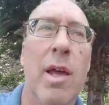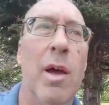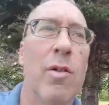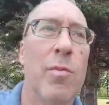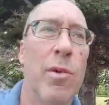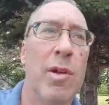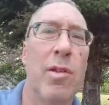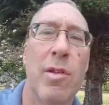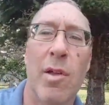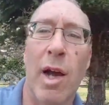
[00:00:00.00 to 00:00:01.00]

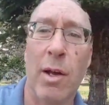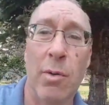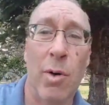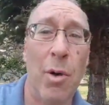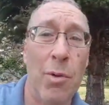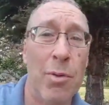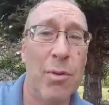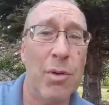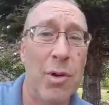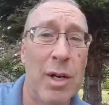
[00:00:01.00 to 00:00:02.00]
Aylesbury's, I don't know,
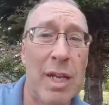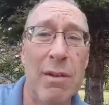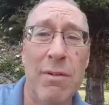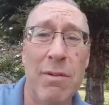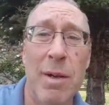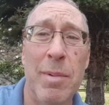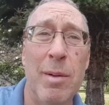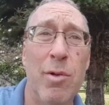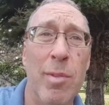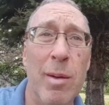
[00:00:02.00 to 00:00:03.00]
30, 50
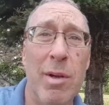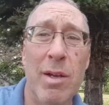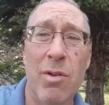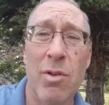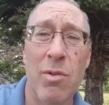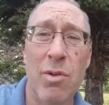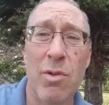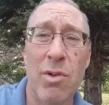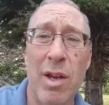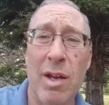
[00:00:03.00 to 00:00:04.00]
people maybe,
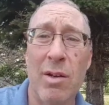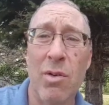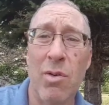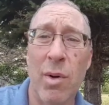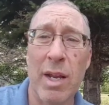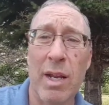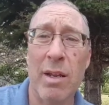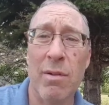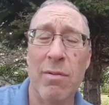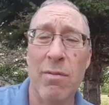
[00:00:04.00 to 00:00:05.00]
10,
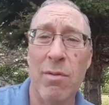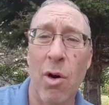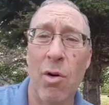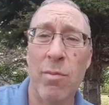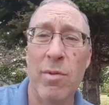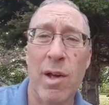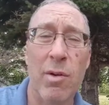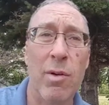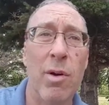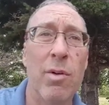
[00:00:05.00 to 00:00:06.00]
20 homes, I
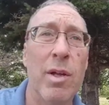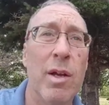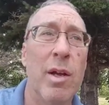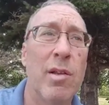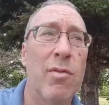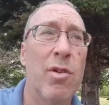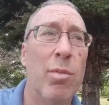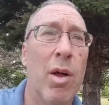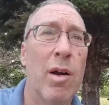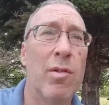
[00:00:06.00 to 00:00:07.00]
don't know. It's a few
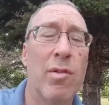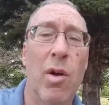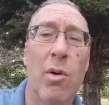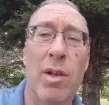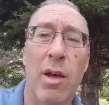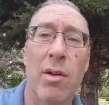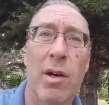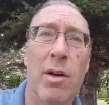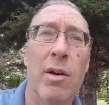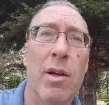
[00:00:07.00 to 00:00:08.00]
blocks. There's a hotel
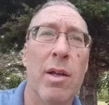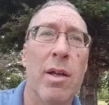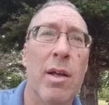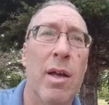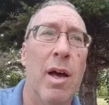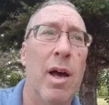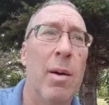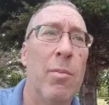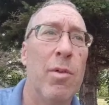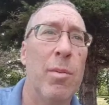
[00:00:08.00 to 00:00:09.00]
here
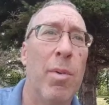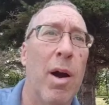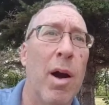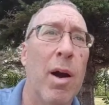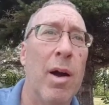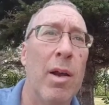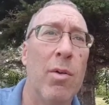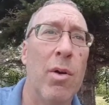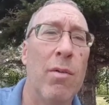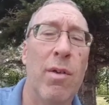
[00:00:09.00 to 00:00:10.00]
with a bar. I
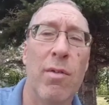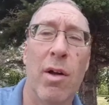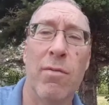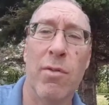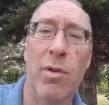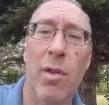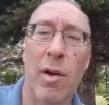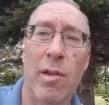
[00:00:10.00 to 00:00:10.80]
don't know if they've got food there.